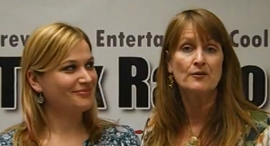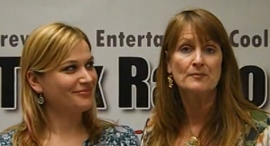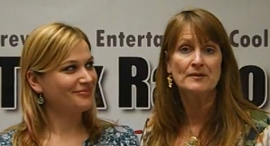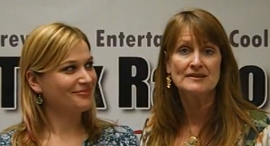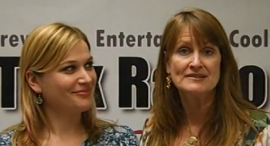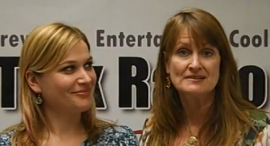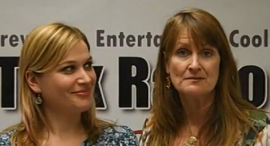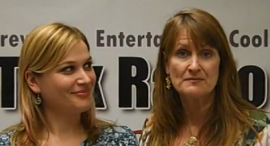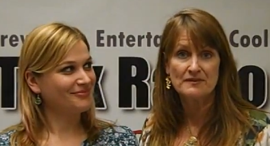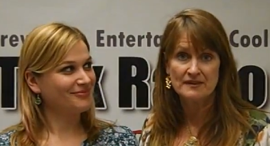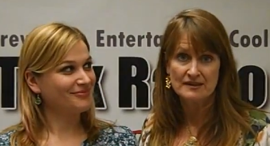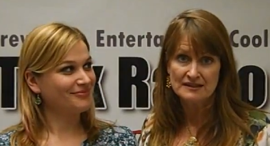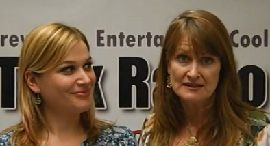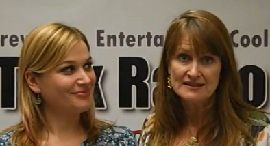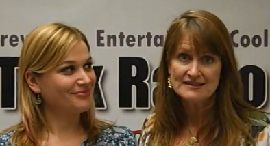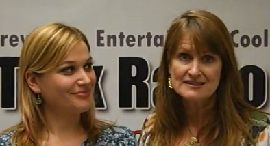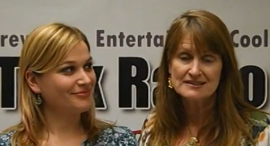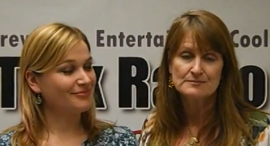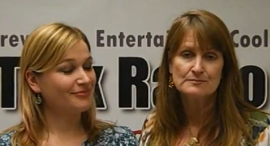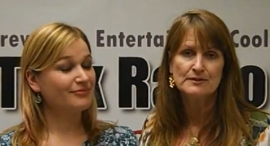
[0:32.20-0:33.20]
Speaker 1: but it's something that
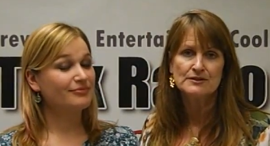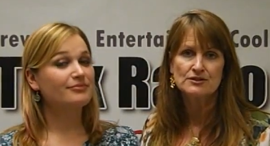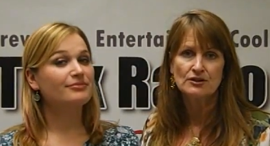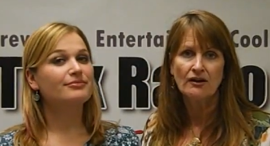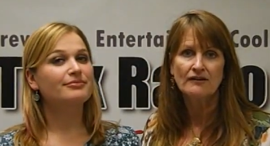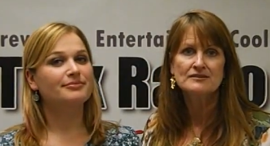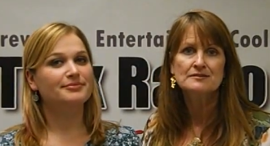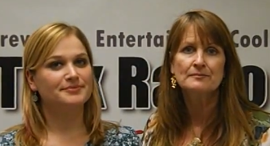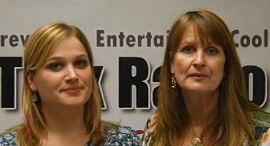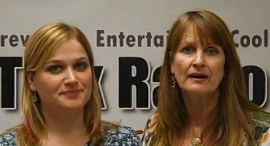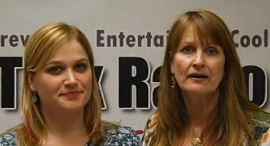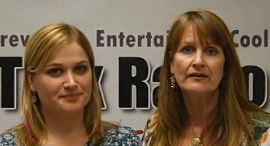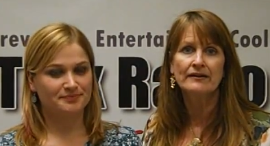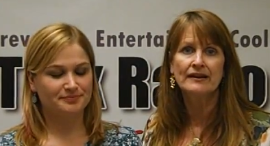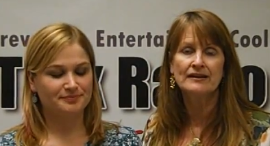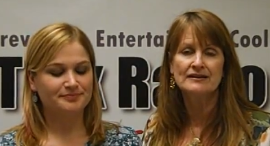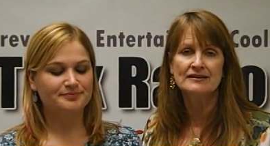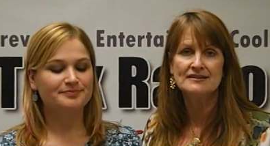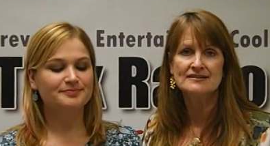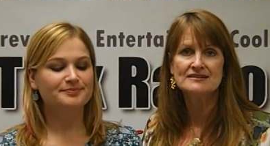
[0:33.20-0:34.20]
needs to be talked about
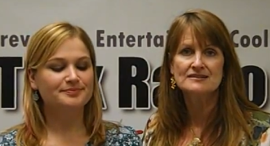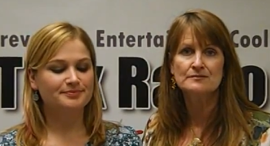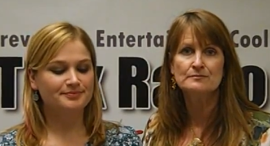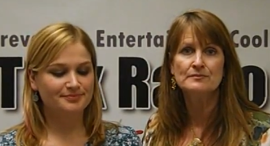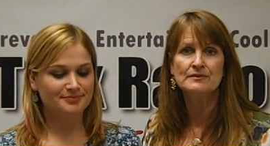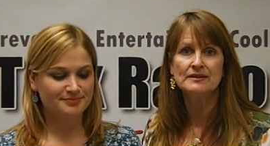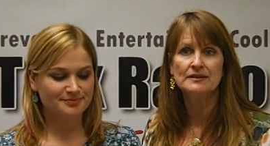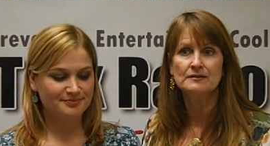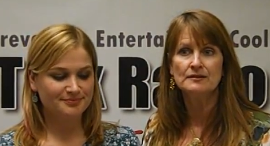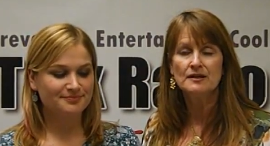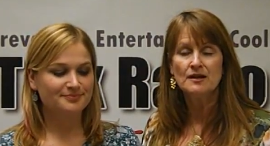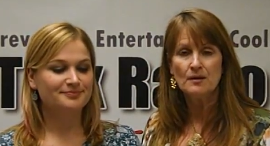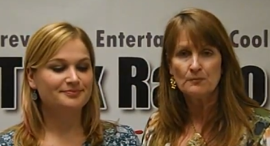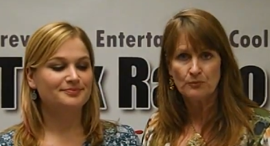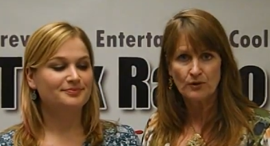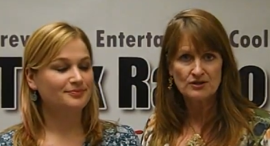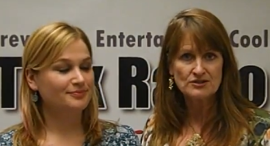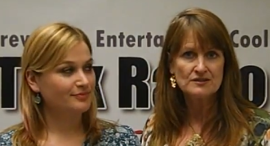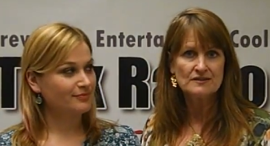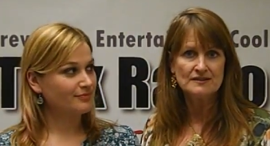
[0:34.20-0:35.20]
and needs to be
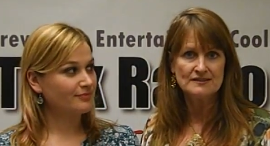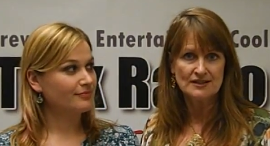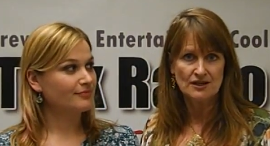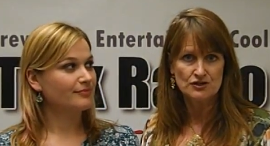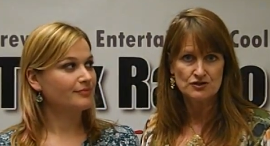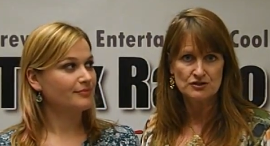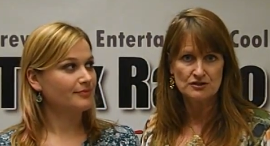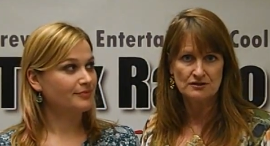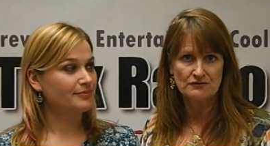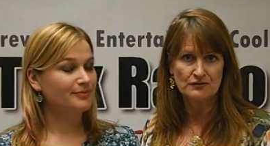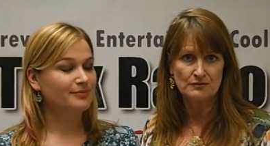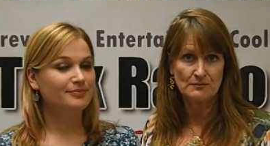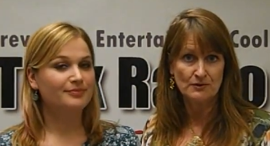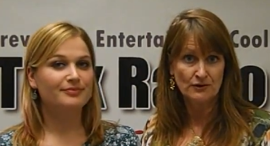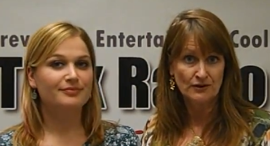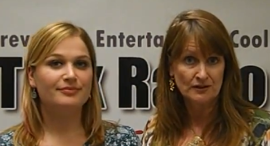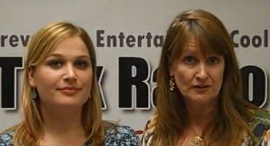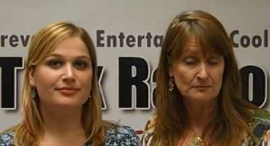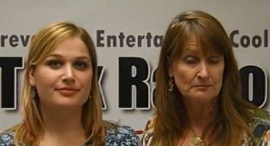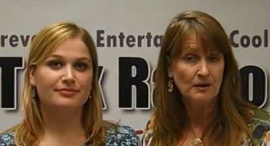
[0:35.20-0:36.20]
brought to the attention of the
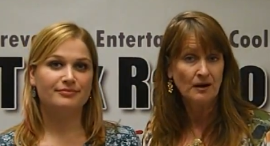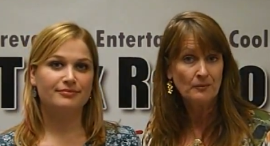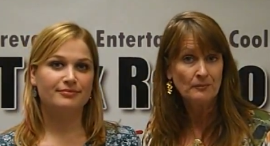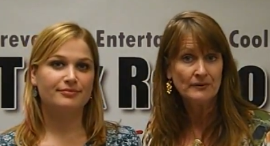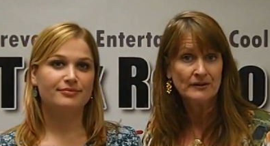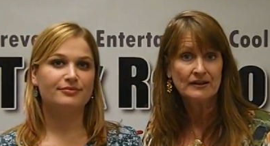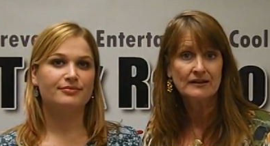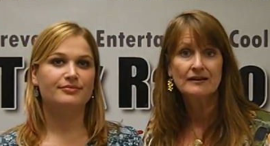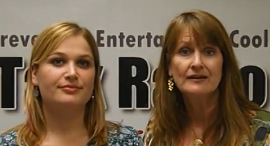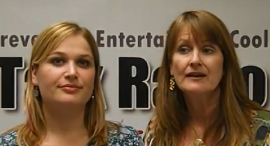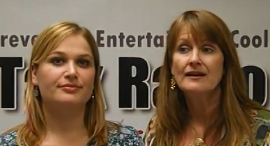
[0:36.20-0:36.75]
American public.